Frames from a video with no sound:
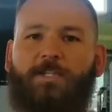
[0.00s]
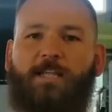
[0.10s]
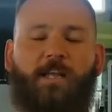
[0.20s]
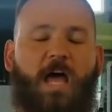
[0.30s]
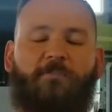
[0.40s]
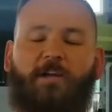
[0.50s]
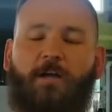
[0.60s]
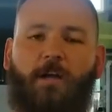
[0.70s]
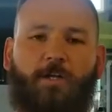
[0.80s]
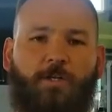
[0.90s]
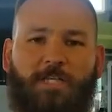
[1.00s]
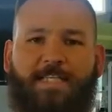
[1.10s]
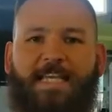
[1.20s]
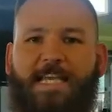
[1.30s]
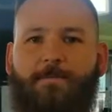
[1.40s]
Instead of having a
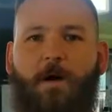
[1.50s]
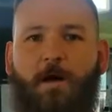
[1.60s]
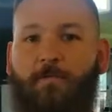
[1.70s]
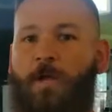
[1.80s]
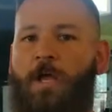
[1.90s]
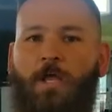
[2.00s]
team of,